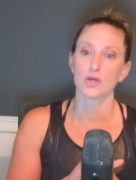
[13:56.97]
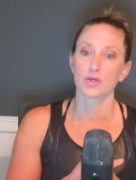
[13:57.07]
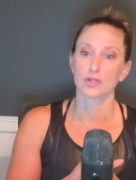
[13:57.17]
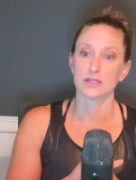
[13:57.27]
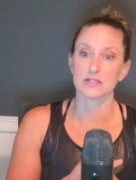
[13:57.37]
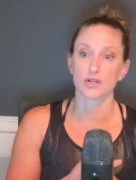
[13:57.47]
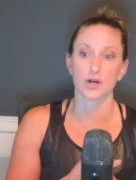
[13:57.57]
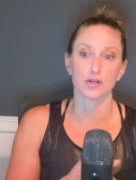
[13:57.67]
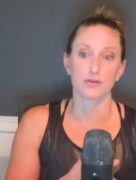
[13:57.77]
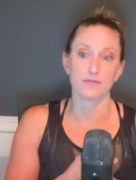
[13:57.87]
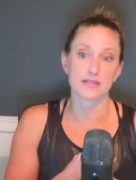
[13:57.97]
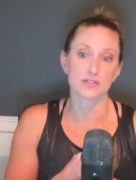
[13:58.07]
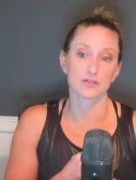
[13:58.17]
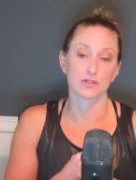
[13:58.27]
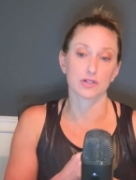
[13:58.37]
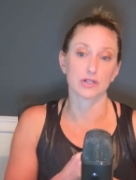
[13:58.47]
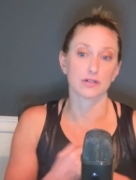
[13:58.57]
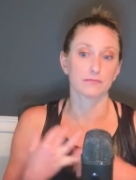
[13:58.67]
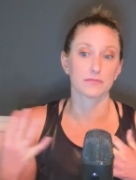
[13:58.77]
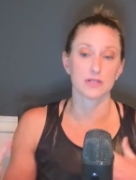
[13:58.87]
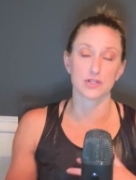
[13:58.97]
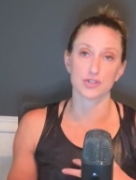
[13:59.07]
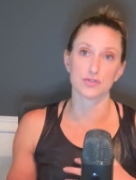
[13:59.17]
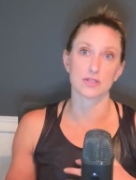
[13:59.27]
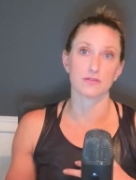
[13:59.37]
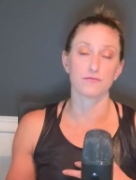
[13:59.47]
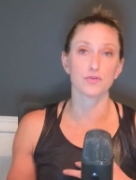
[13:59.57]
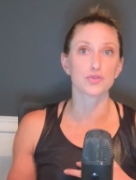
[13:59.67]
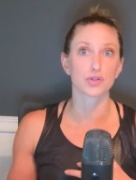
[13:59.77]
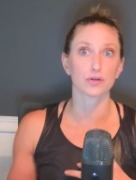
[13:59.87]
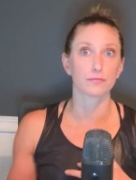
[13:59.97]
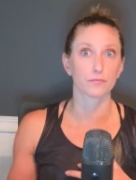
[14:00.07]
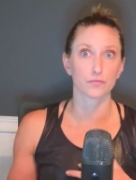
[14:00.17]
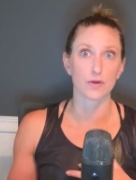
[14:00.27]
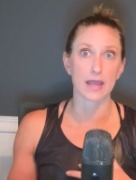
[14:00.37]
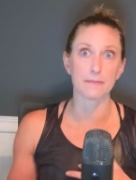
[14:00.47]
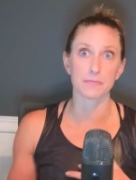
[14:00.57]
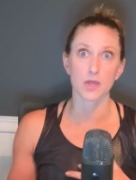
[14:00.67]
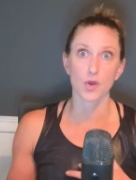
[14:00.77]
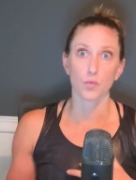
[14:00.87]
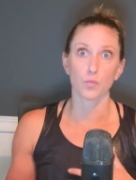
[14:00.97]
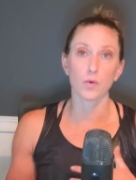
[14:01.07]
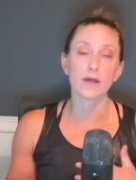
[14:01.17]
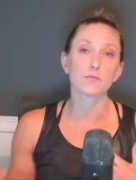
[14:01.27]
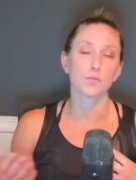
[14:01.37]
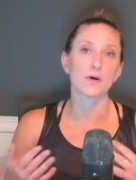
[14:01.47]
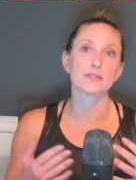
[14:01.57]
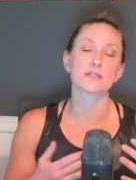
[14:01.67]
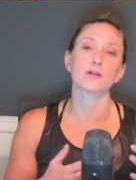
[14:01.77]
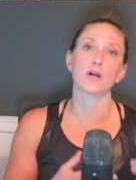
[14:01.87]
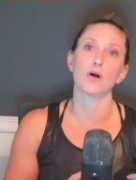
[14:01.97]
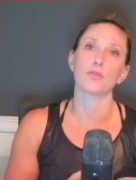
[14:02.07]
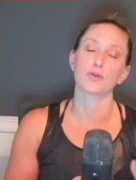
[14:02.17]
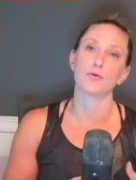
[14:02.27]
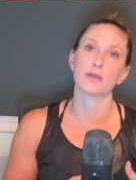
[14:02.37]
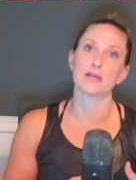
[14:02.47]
could lead to cardiovascular issues in the future, right? what was their health going